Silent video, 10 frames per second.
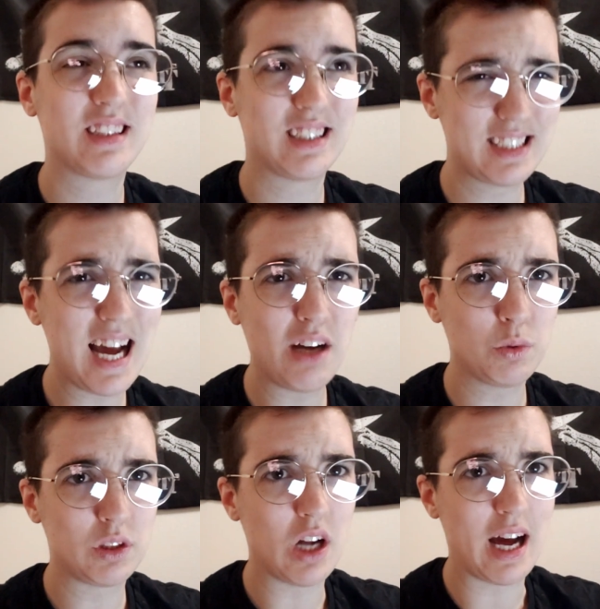The town
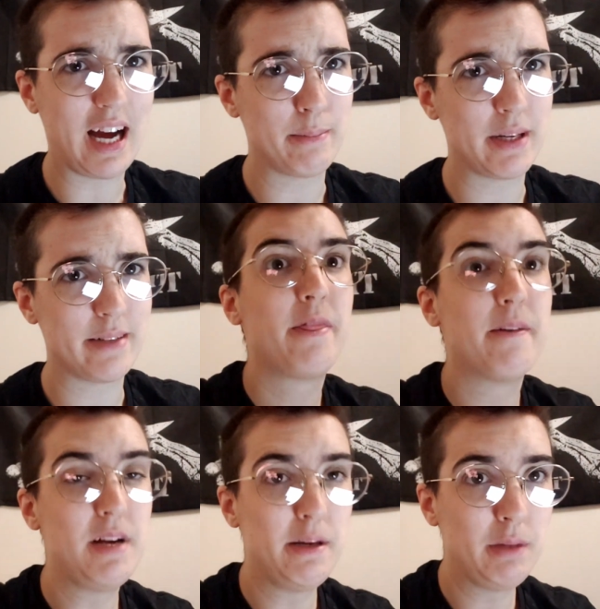was not happy.
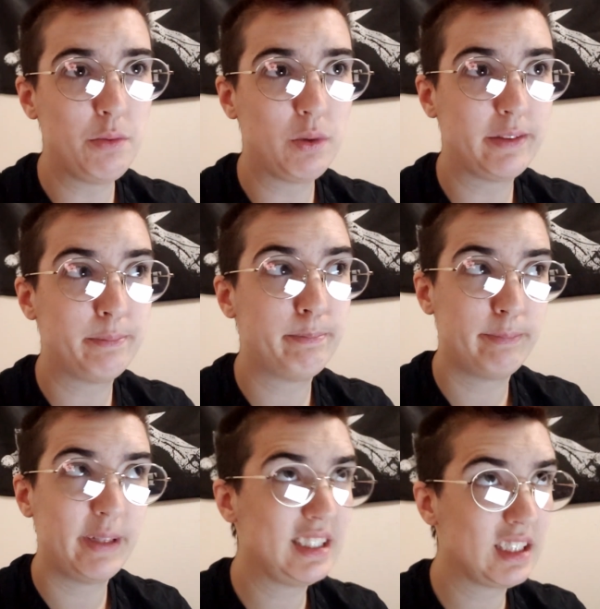The family was
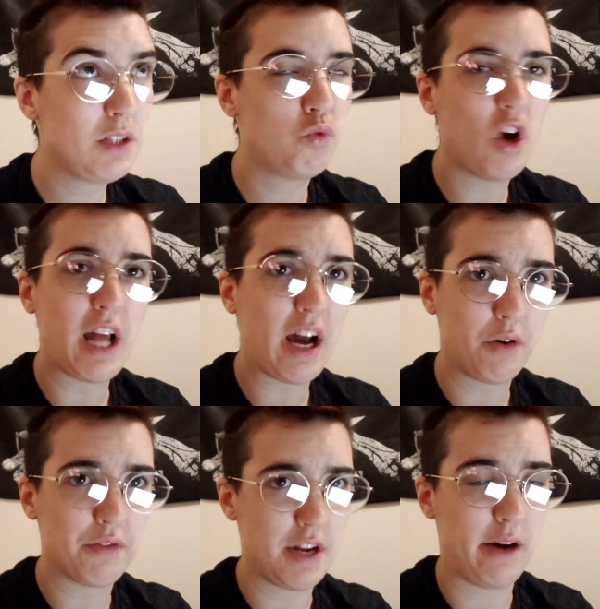basically run out
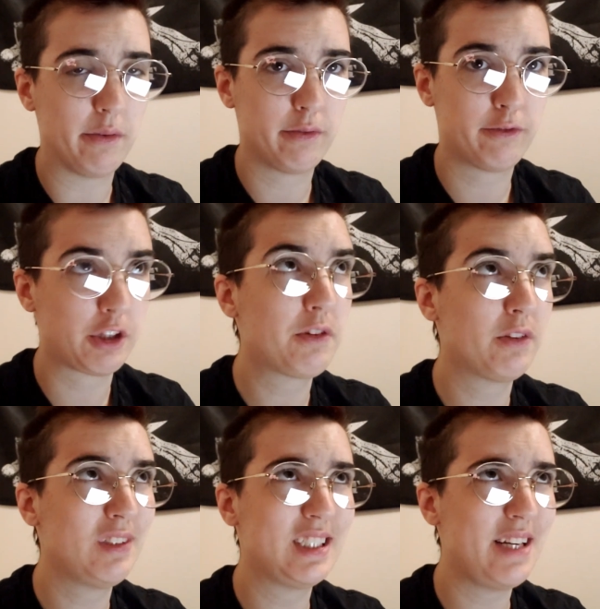of town. For their
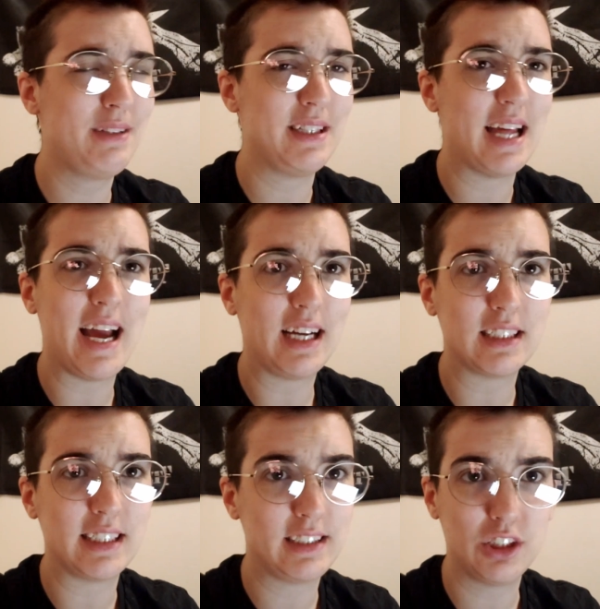own safety, they had
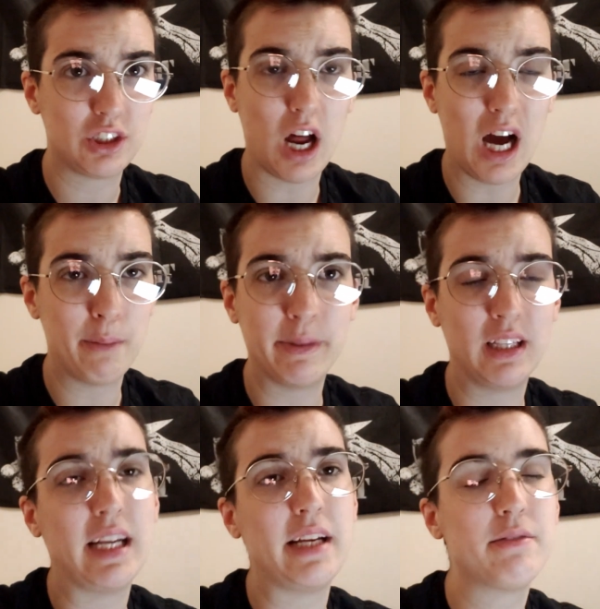to just up
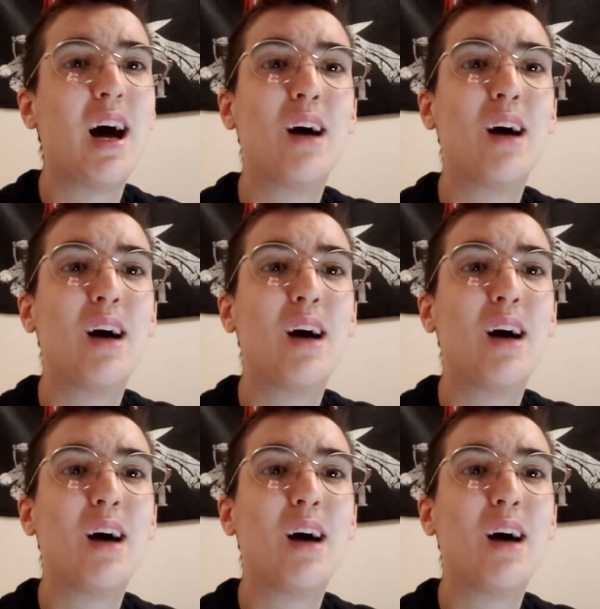and leave.